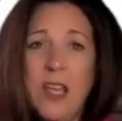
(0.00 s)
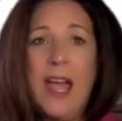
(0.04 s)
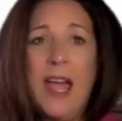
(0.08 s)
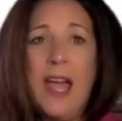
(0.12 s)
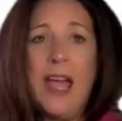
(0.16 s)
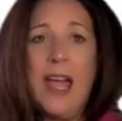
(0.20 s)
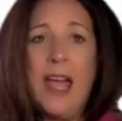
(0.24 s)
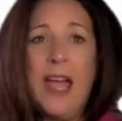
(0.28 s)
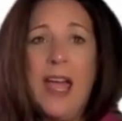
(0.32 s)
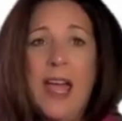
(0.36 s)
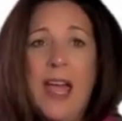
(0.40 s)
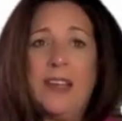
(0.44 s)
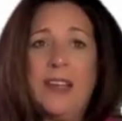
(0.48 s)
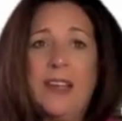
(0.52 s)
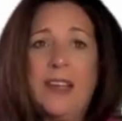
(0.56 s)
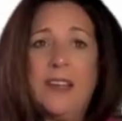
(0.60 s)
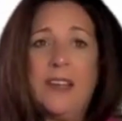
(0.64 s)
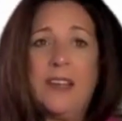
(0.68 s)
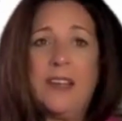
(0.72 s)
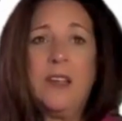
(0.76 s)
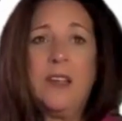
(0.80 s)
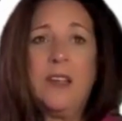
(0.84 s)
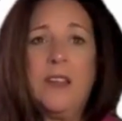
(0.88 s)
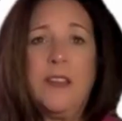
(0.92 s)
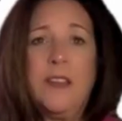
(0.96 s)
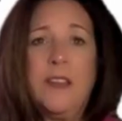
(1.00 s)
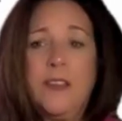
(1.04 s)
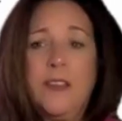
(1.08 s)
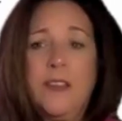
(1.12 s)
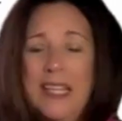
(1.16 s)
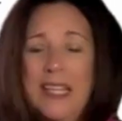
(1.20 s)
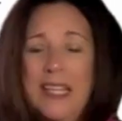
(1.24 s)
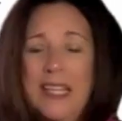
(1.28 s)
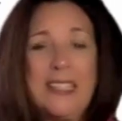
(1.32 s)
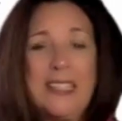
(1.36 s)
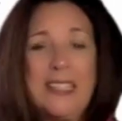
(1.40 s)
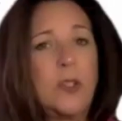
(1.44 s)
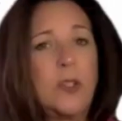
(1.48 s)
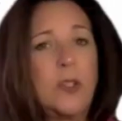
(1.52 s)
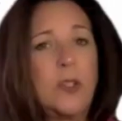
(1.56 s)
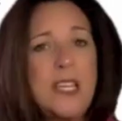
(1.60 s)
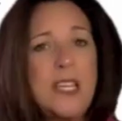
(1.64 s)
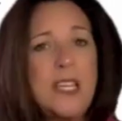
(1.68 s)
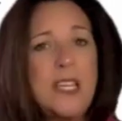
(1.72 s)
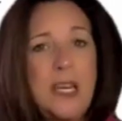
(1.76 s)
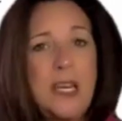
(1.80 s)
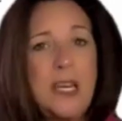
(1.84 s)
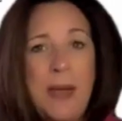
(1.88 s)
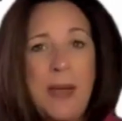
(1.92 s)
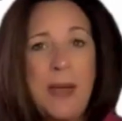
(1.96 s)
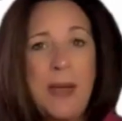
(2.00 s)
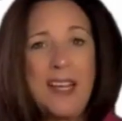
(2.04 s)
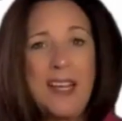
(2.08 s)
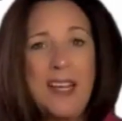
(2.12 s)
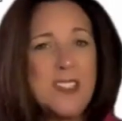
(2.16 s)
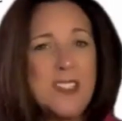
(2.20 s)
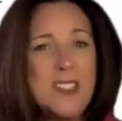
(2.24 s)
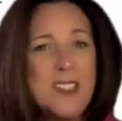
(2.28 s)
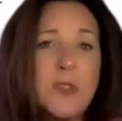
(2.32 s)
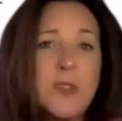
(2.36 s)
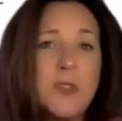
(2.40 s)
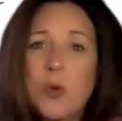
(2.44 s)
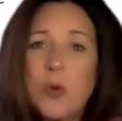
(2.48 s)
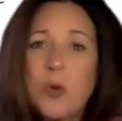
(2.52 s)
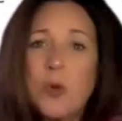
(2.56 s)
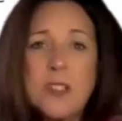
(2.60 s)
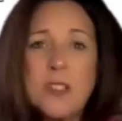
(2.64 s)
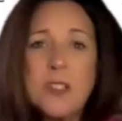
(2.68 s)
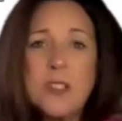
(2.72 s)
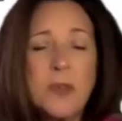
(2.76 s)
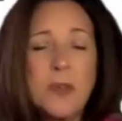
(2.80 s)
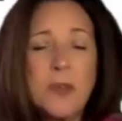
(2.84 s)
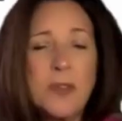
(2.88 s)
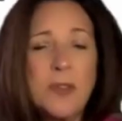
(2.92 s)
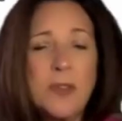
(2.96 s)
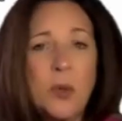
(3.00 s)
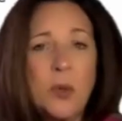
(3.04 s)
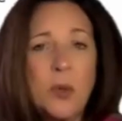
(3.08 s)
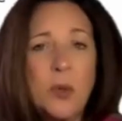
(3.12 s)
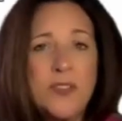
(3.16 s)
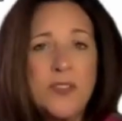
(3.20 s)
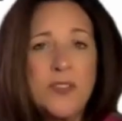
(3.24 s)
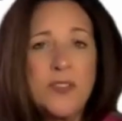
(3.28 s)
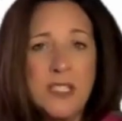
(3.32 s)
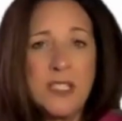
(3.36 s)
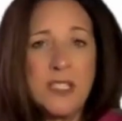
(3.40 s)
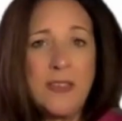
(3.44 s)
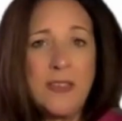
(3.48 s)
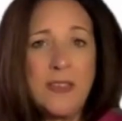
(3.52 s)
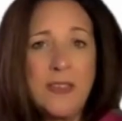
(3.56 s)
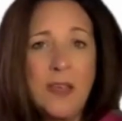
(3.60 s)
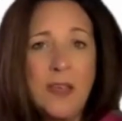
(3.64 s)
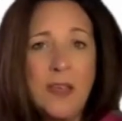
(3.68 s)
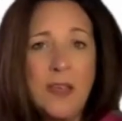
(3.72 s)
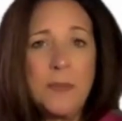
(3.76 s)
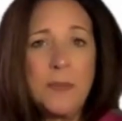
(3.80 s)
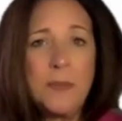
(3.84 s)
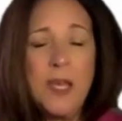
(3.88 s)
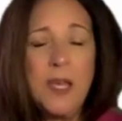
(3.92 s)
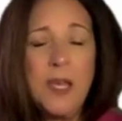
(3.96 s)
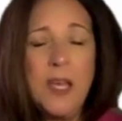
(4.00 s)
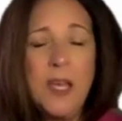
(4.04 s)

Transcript: and they're like little teeny packets. I'm sure some of you have seen them.